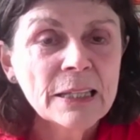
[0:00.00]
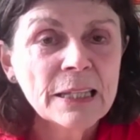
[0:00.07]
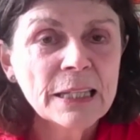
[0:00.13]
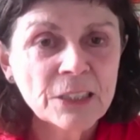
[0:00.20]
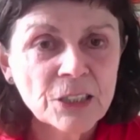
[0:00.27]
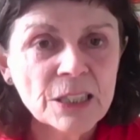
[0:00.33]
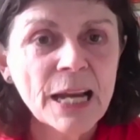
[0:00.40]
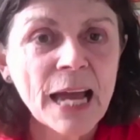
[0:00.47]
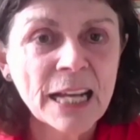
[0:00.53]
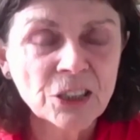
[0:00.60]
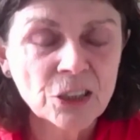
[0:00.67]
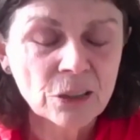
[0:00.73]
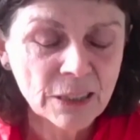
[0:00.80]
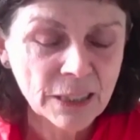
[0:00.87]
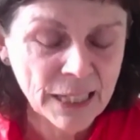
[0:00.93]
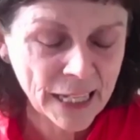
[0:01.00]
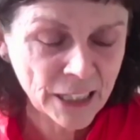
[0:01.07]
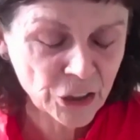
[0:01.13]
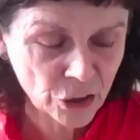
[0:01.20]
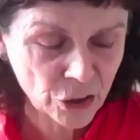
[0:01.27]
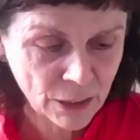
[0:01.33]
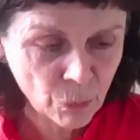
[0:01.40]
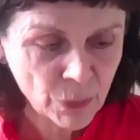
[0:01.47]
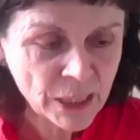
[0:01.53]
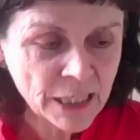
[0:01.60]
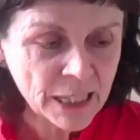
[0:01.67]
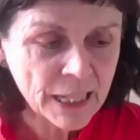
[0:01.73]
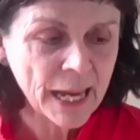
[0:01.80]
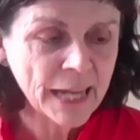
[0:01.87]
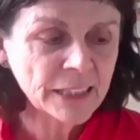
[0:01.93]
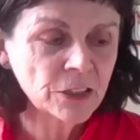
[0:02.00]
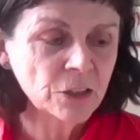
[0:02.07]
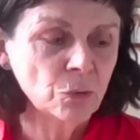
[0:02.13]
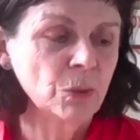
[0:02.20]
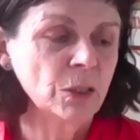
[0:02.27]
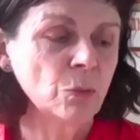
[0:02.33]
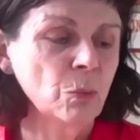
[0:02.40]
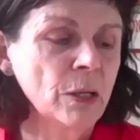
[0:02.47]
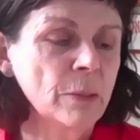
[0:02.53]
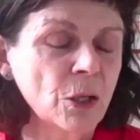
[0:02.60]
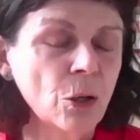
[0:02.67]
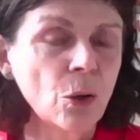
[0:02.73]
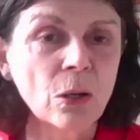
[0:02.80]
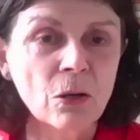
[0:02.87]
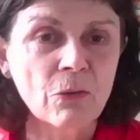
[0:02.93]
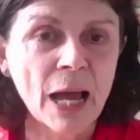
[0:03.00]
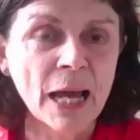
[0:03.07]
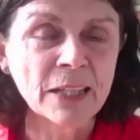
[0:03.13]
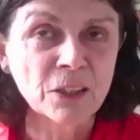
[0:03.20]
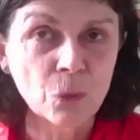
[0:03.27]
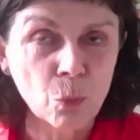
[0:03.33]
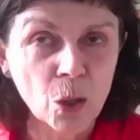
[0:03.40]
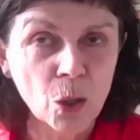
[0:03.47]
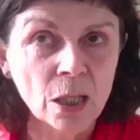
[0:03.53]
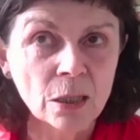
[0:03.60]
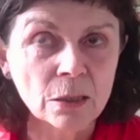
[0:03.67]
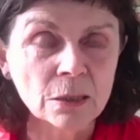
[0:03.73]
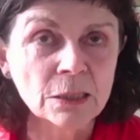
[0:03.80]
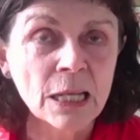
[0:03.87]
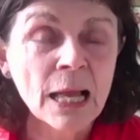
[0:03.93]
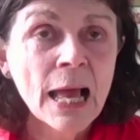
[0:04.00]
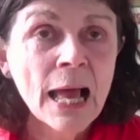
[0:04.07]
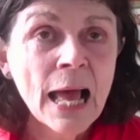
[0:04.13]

the international connection, that we connected with women all around the world.